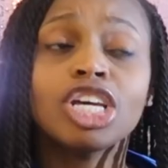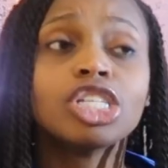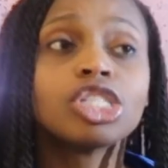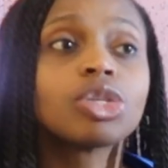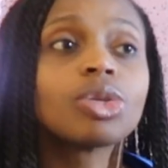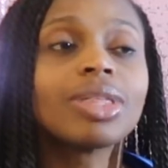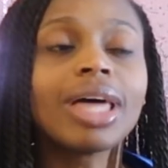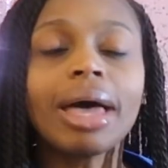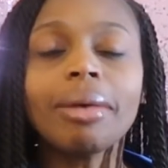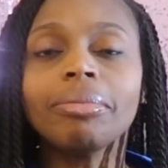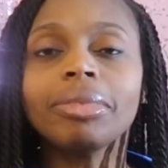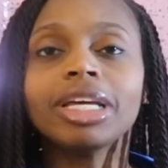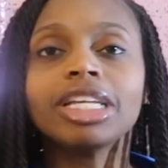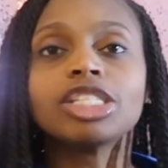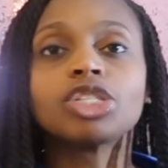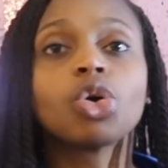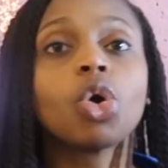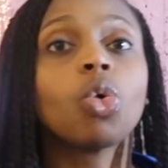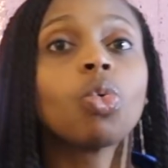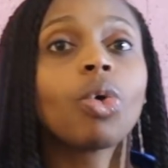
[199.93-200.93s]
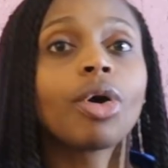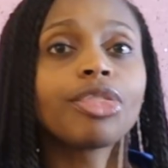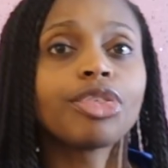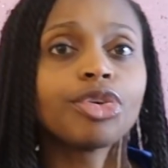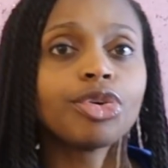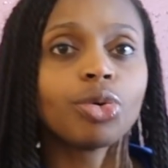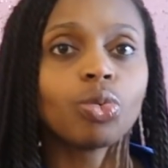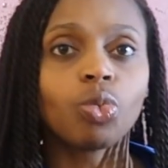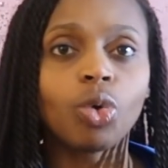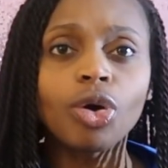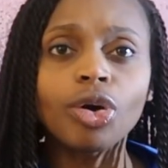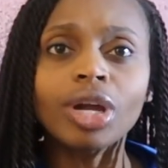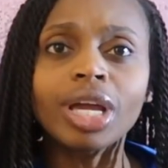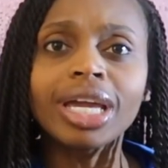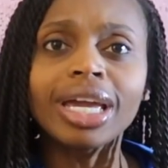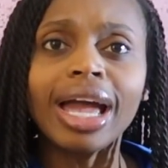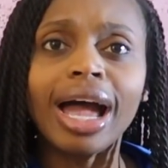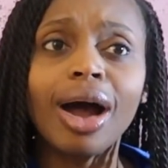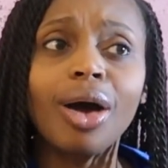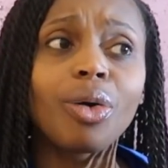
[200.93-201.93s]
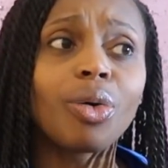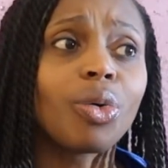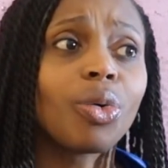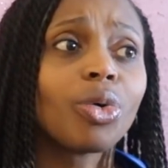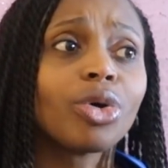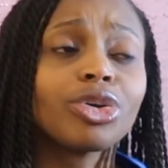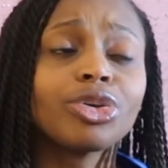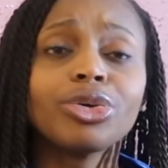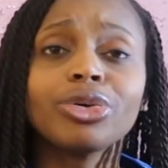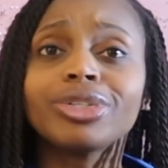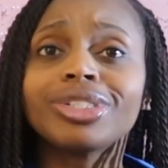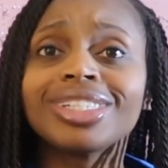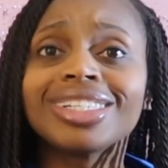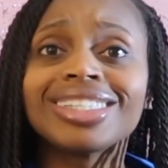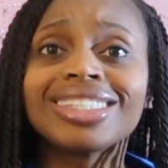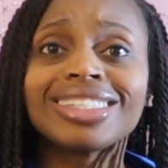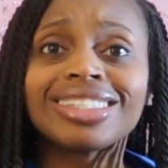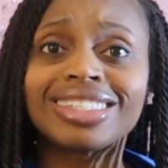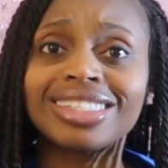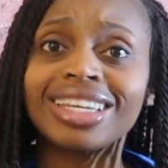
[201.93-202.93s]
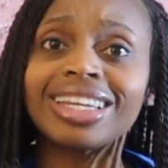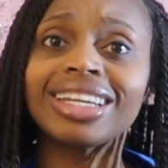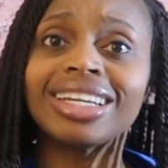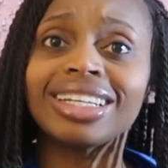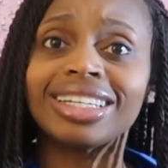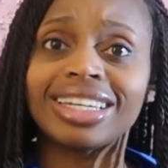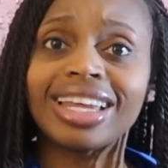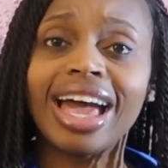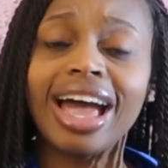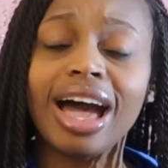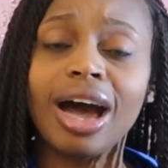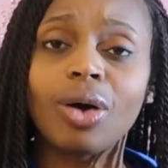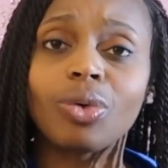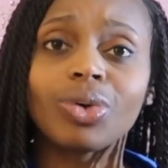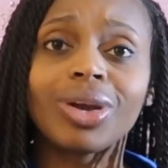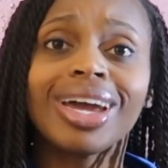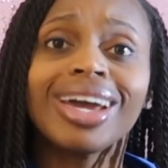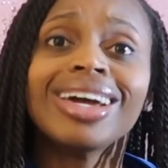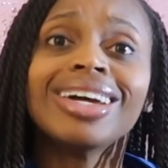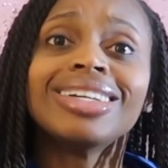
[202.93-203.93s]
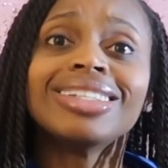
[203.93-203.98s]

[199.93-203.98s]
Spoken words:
So that means whether you're working out or you're just sitting down,